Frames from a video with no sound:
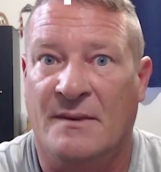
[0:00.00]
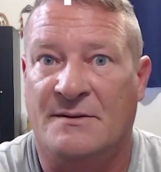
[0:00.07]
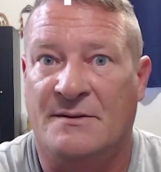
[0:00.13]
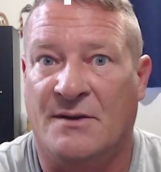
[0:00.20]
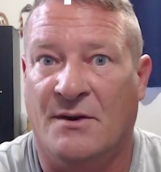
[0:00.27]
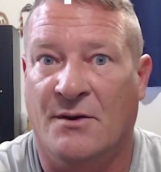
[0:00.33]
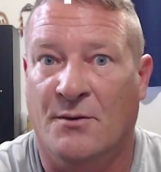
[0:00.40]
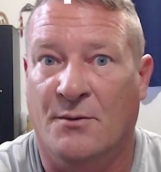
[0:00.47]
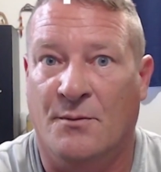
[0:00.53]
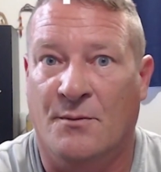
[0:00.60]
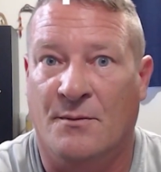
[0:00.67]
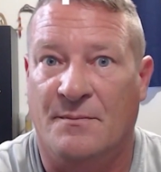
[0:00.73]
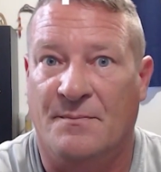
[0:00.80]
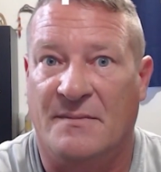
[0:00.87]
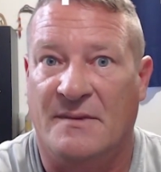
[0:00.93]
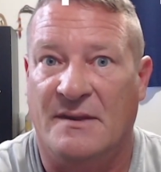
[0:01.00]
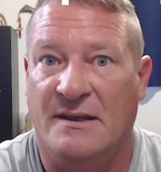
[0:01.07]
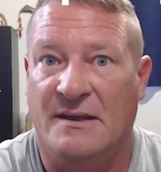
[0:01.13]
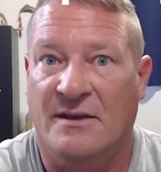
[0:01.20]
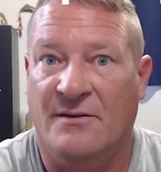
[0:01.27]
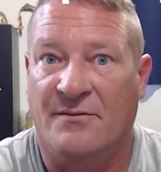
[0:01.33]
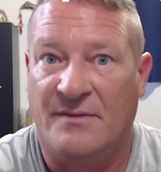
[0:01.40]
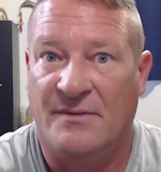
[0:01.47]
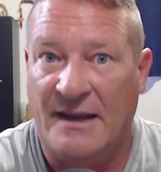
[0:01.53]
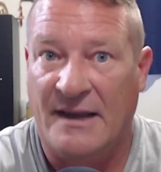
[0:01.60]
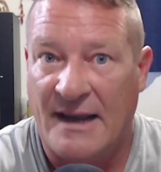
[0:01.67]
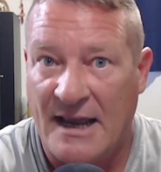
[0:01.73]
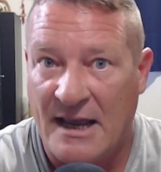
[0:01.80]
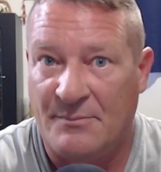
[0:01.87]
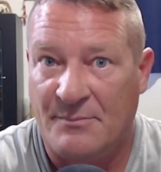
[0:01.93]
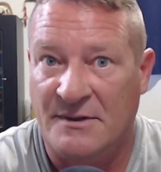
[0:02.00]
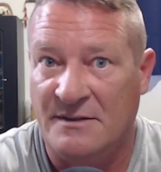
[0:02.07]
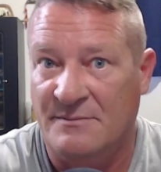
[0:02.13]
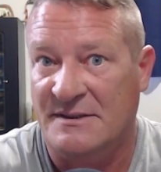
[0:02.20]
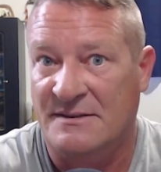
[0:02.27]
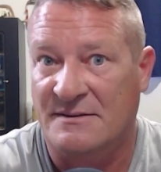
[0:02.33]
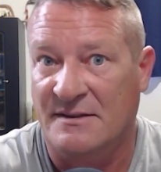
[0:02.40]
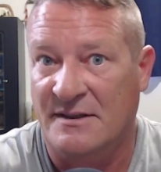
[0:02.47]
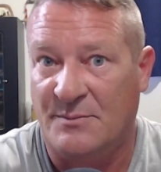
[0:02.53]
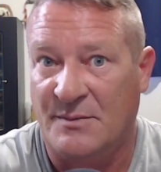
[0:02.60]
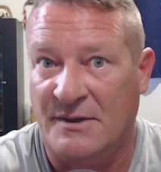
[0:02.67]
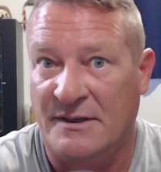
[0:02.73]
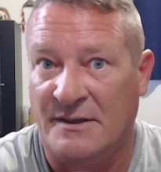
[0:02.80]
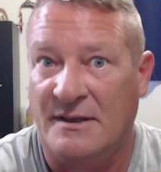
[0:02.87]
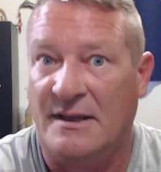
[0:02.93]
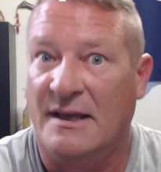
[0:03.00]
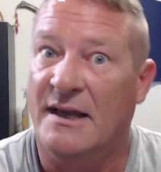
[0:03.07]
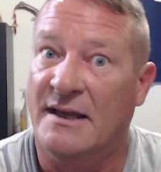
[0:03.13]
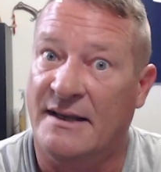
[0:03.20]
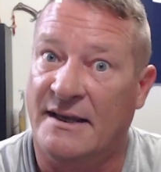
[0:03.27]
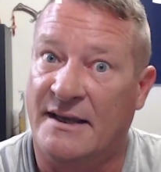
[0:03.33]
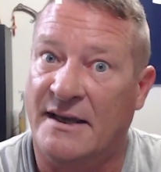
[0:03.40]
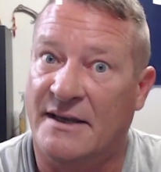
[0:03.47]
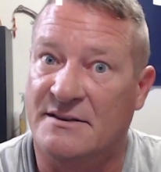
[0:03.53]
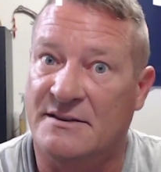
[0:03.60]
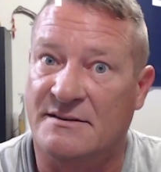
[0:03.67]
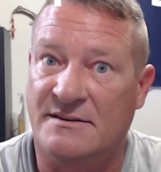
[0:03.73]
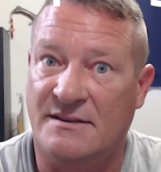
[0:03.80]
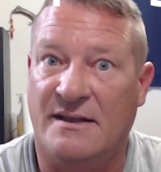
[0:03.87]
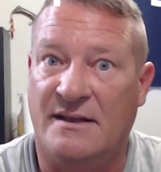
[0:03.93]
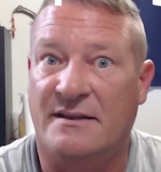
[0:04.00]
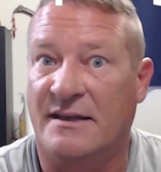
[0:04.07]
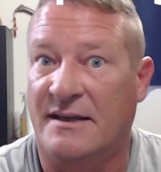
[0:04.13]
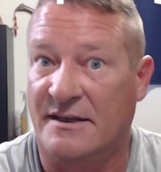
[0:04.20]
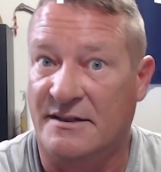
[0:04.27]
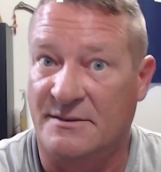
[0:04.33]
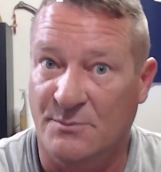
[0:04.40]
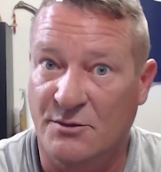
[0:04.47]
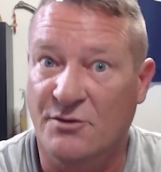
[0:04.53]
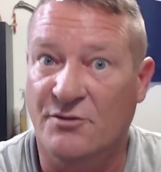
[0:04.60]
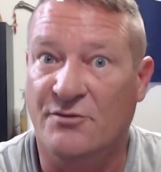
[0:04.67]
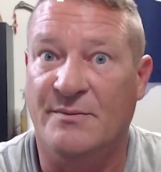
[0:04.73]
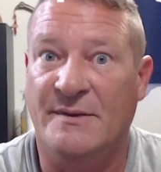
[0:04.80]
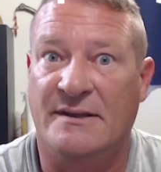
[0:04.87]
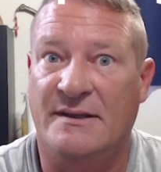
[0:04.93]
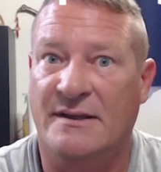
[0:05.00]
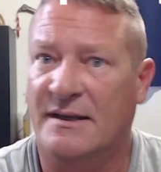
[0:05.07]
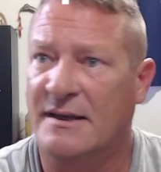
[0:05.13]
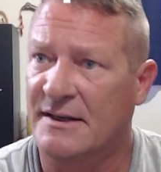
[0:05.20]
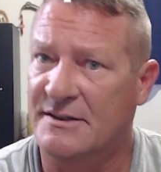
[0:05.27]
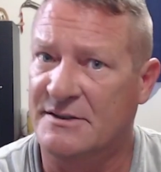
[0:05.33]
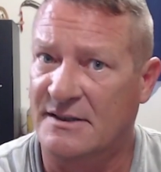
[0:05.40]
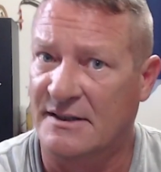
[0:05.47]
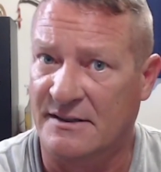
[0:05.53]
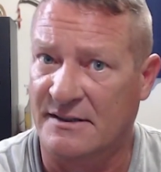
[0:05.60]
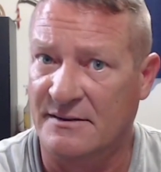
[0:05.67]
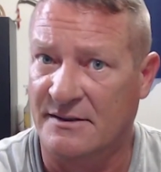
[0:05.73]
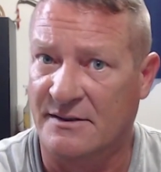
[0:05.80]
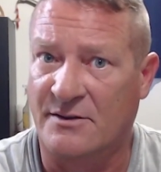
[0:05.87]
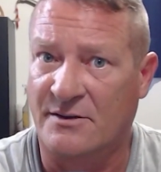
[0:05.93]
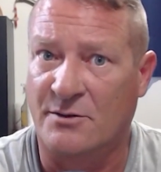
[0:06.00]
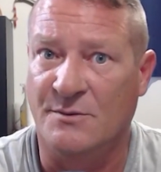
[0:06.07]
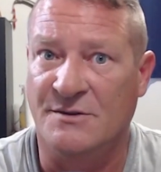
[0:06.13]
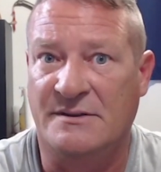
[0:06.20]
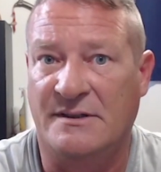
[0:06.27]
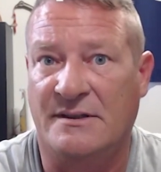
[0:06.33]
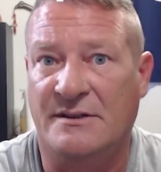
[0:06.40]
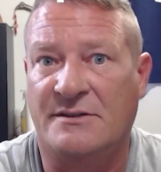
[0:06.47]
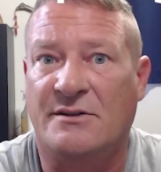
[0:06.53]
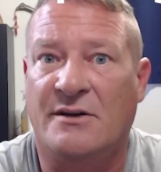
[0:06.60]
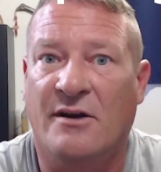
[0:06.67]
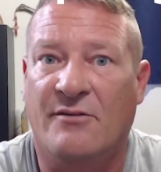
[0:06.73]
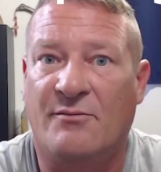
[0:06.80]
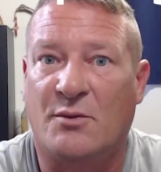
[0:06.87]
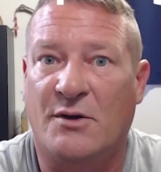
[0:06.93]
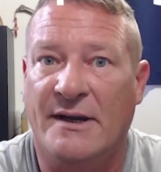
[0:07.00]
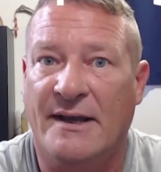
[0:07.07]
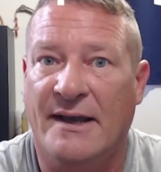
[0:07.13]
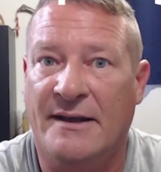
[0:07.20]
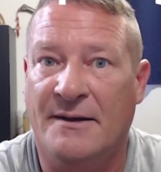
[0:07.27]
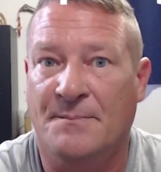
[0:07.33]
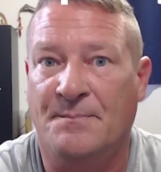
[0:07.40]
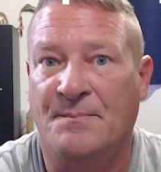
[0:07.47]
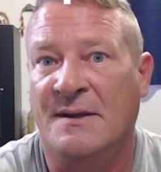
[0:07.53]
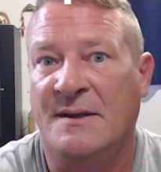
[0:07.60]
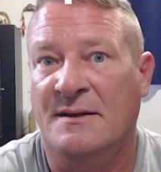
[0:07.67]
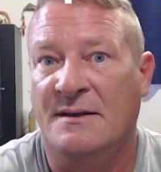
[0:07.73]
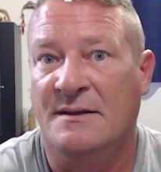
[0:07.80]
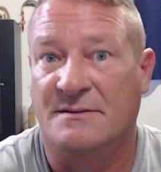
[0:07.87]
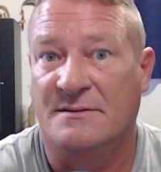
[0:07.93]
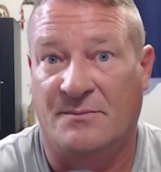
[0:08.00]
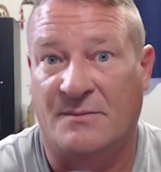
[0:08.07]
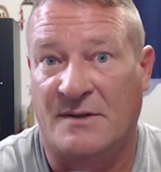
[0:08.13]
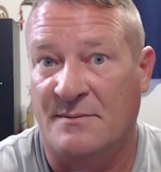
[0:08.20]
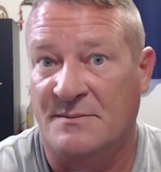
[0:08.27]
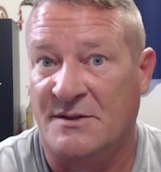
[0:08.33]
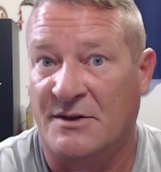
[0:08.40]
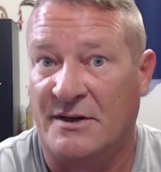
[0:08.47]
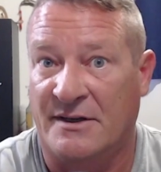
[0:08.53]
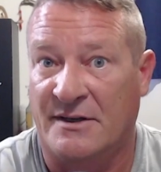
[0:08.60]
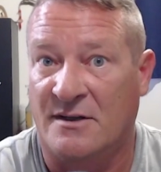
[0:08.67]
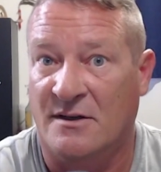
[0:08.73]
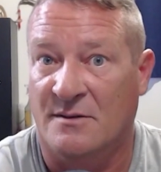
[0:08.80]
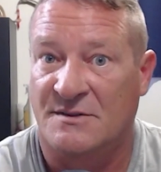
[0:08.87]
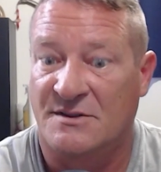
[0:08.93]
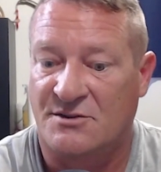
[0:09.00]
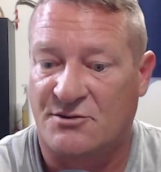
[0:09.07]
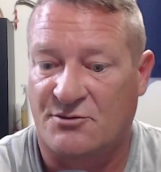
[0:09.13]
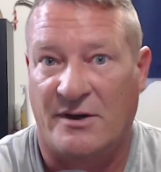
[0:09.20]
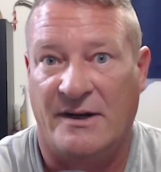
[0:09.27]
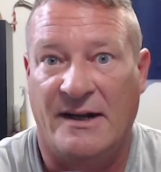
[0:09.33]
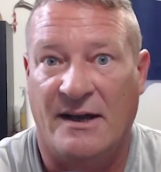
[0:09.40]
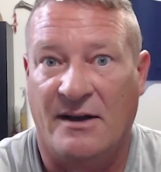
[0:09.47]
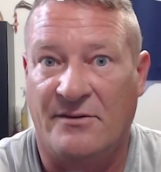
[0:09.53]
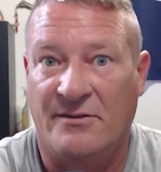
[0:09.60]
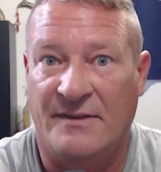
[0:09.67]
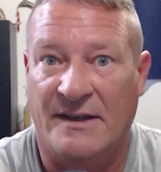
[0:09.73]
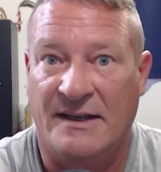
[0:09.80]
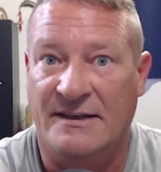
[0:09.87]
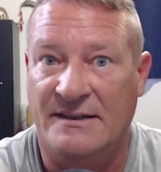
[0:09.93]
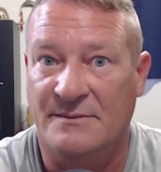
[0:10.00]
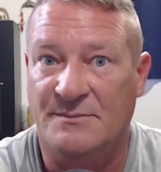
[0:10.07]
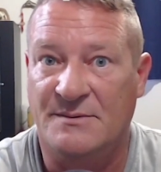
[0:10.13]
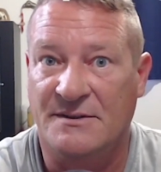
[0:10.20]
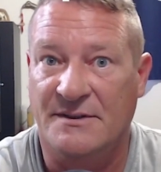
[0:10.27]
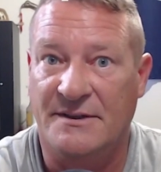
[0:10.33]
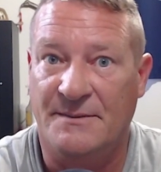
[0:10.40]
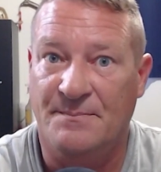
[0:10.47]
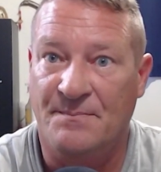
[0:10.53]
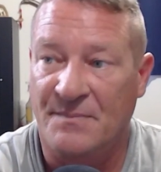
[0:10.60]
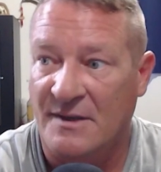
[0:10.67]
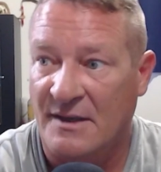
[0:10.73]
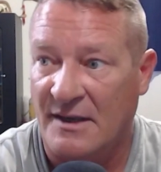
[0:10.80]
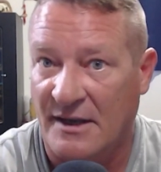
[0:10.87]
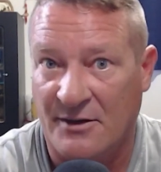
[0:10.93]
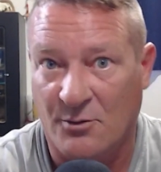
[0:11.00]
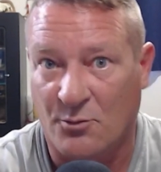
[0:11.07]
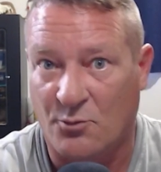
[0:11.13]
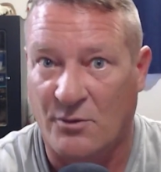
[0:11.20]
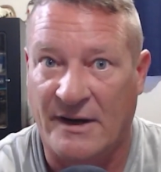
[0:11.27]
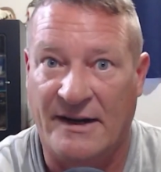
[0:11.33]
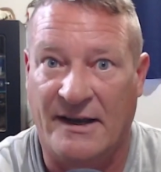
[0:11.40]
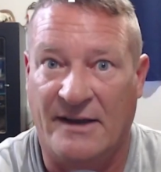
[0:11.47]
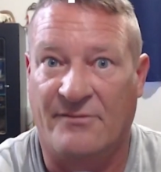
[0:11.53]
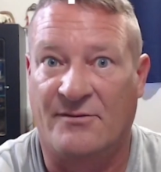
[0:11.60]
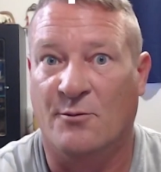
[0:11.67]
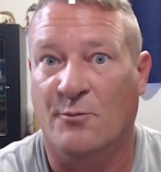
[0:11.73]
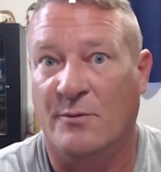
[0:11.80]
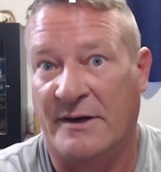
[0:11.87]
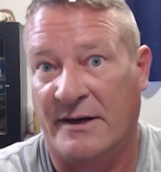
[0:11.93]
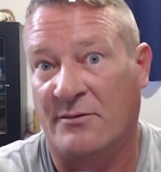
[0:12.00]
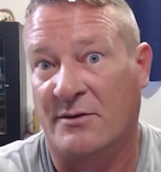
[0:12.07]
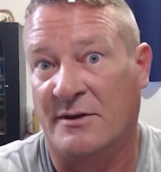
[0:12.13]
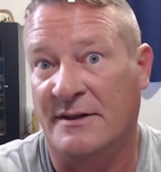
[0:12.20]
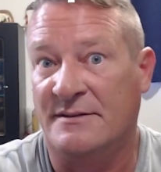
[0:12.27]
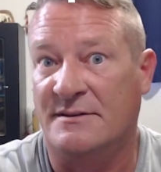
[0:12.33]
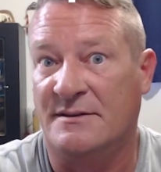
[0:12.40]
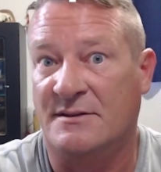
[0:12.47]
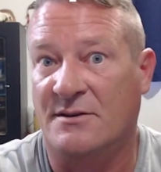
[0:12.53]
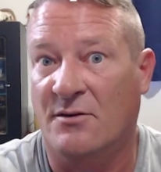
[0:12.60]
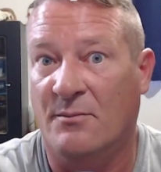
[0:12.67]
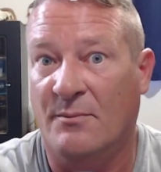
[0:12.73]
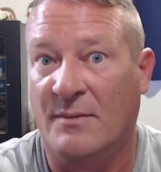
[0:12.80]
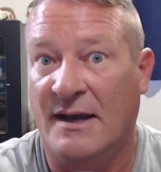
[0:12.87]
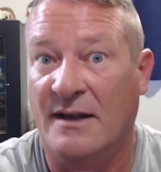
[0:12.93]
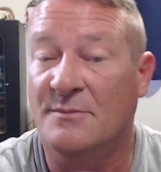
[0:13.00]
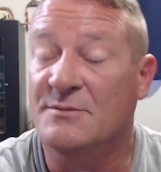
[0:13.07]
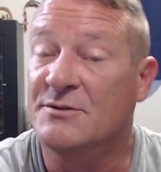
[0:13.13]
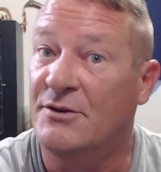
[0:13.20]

So if they happen to be sleeping and they catch a scent, they catch movement, they catch the thermal signature off prey item, sometimes they're going to come straight out of that deep sleep and go right after whatever it is that's going by them.